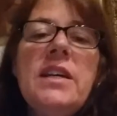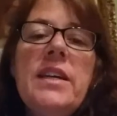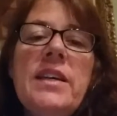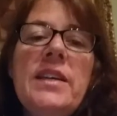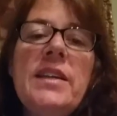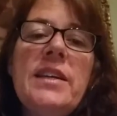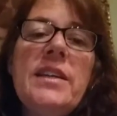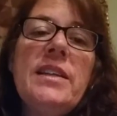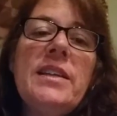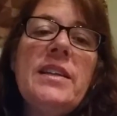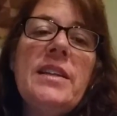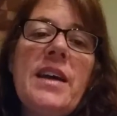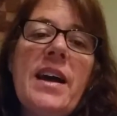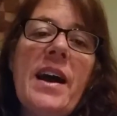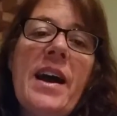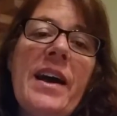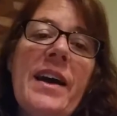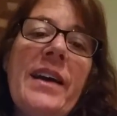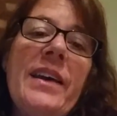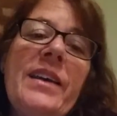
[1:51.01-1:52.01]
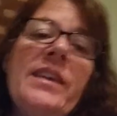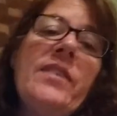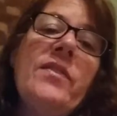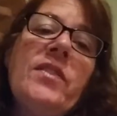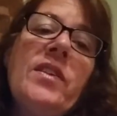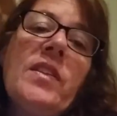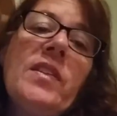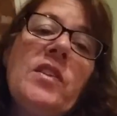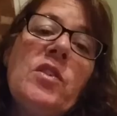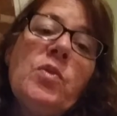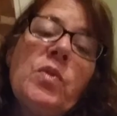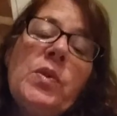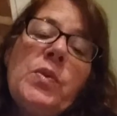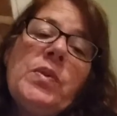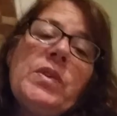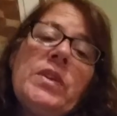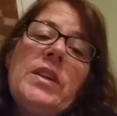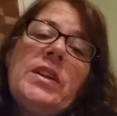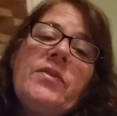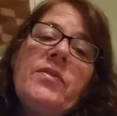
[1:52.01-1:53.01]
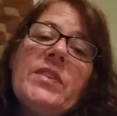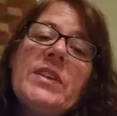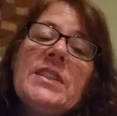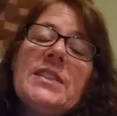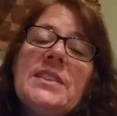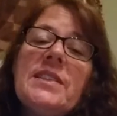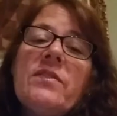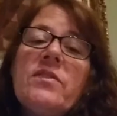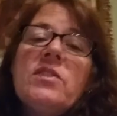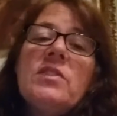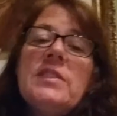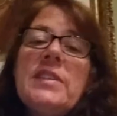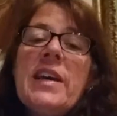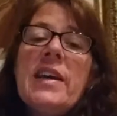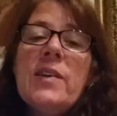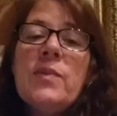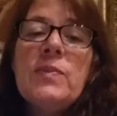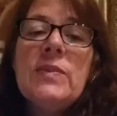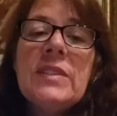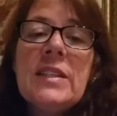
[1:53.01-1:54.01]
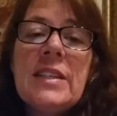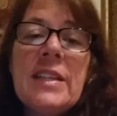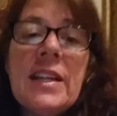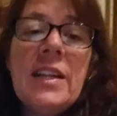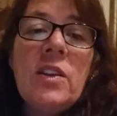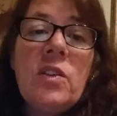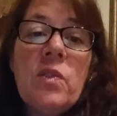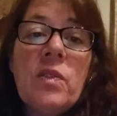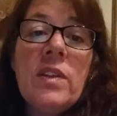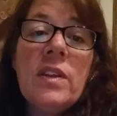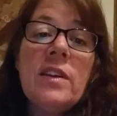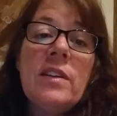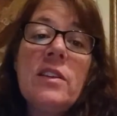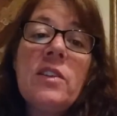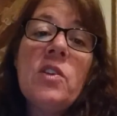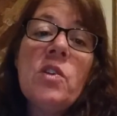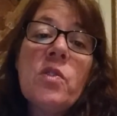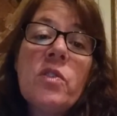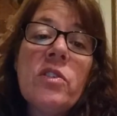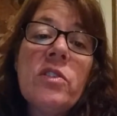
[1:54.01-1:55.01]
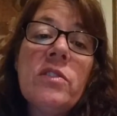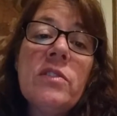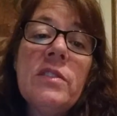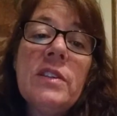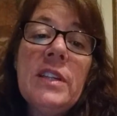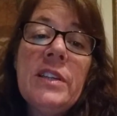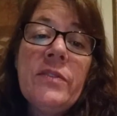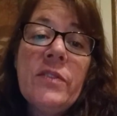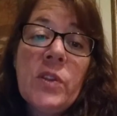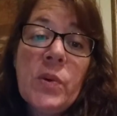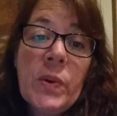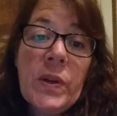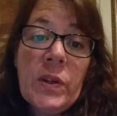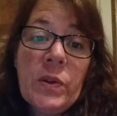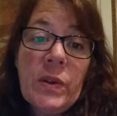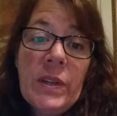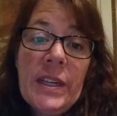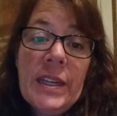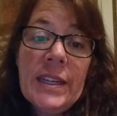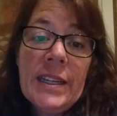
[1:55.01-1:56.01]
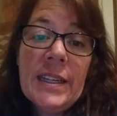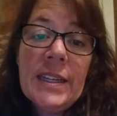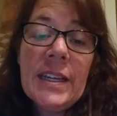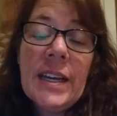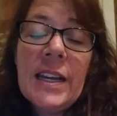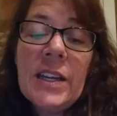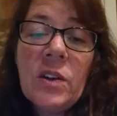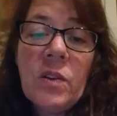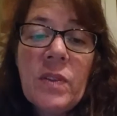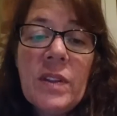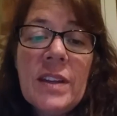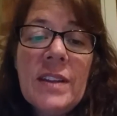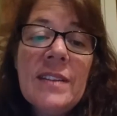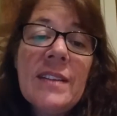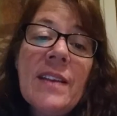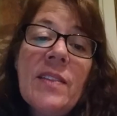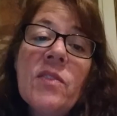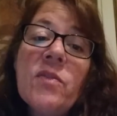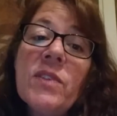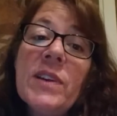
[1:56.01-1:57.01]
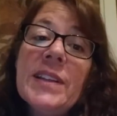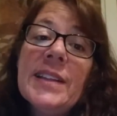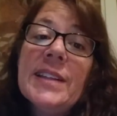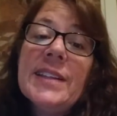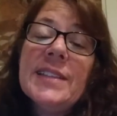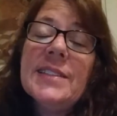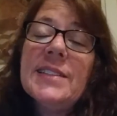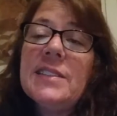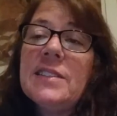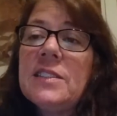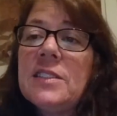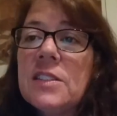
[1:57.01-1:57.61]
And I have done the 21-day fix several times, and I know that yogurt, even though I don't eat it, I know that it's on the red list.